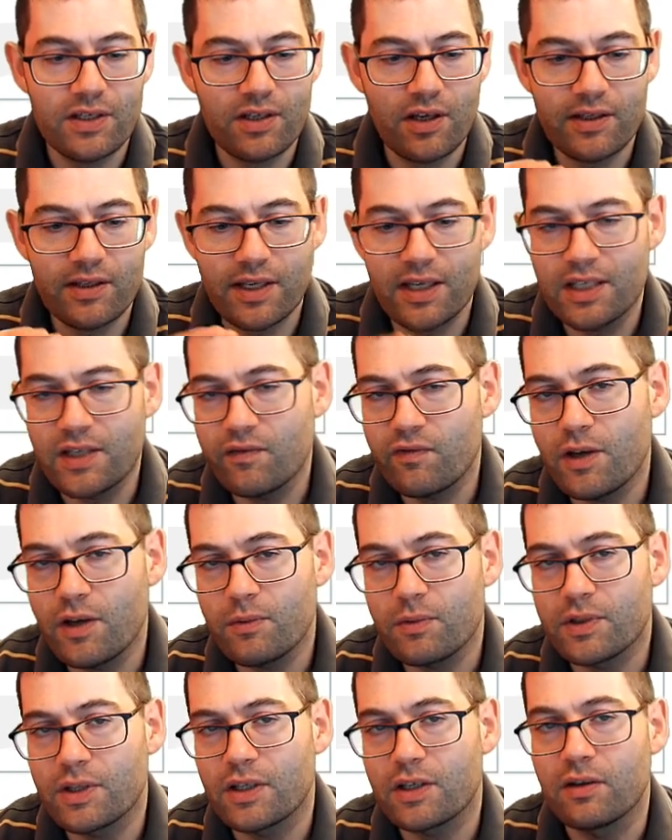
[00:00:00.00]
identify
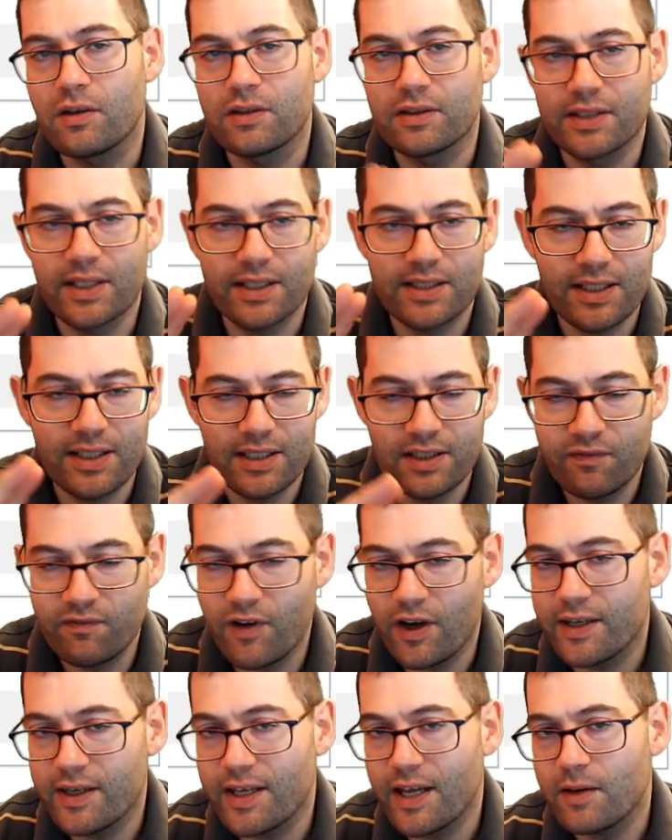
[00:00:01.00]
what the context is,
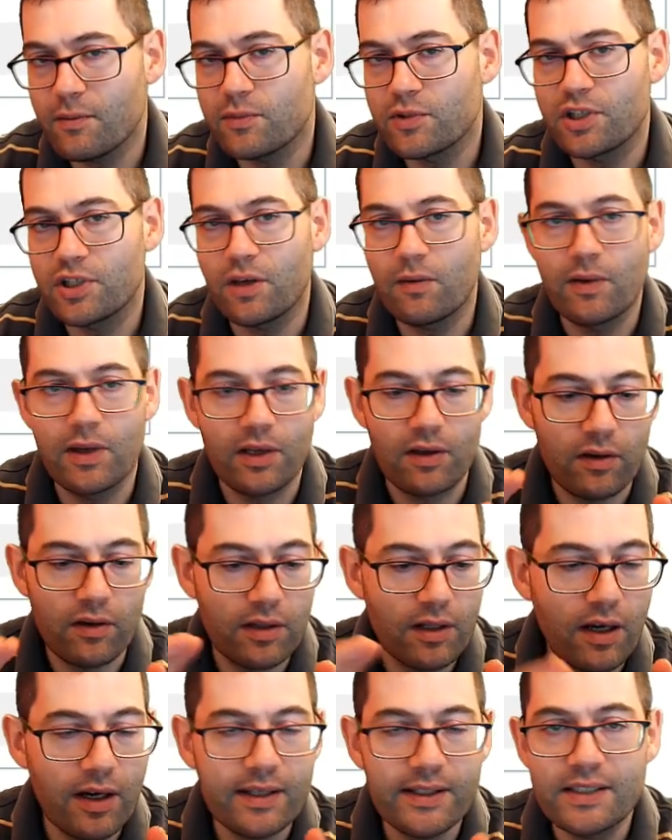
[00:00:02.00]
find out what's going on,
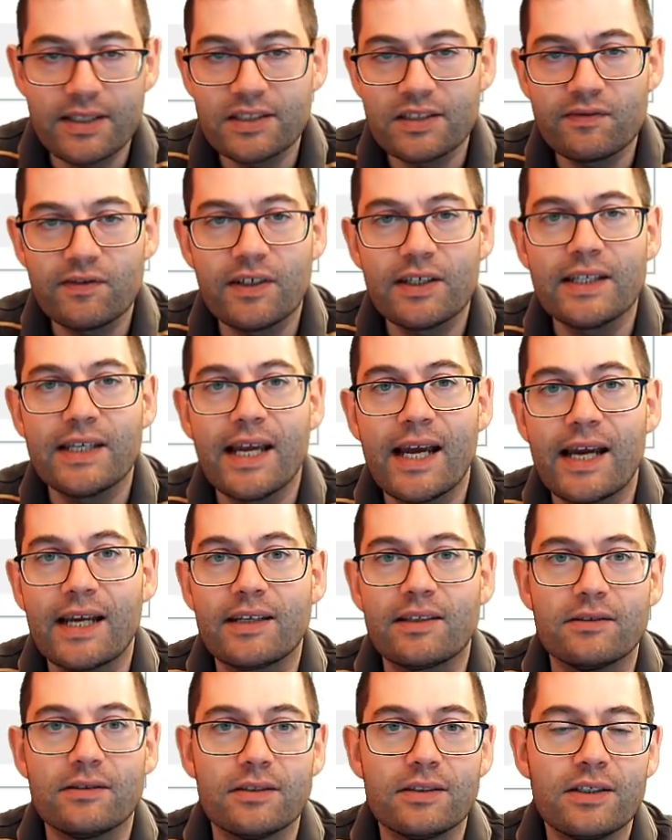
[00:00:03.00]
identify the
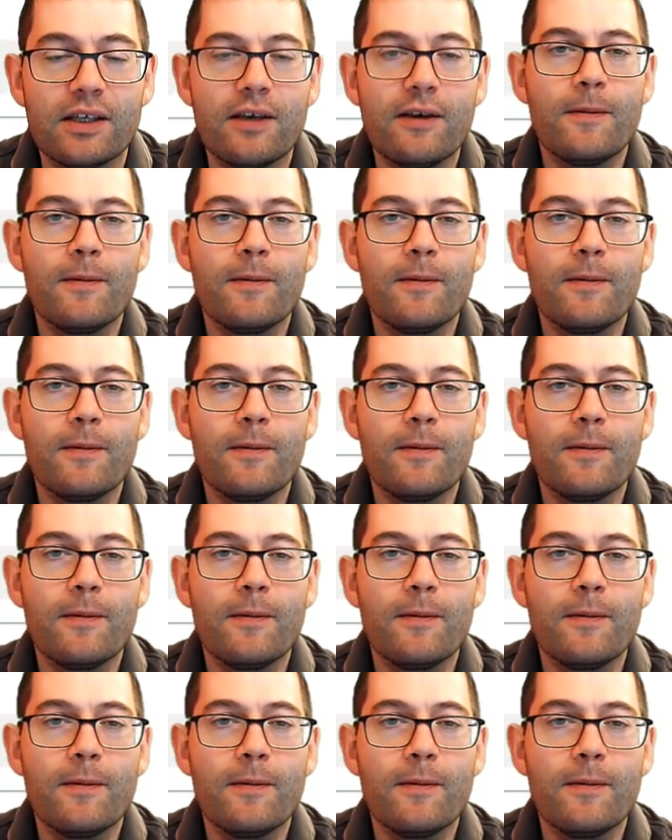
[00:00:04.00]
actors,